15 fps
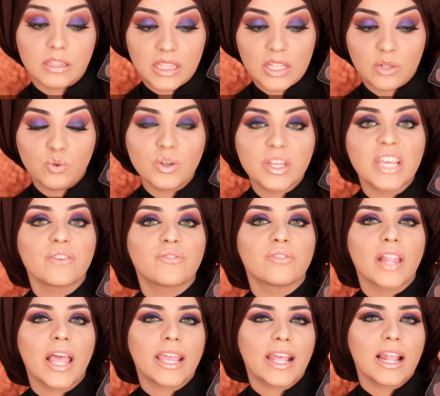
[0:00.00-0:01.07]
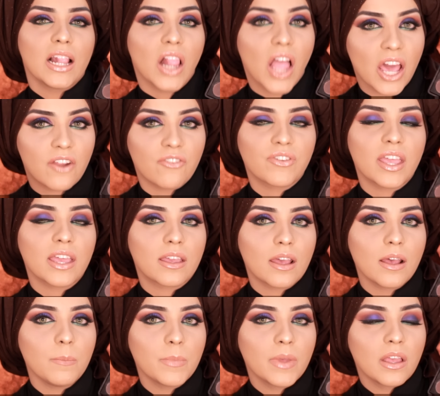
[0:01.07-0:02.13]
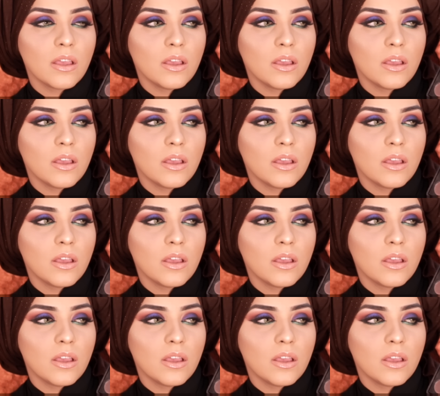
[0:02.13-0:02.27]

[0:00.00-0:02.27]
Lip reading: they do give like a lot of kick up,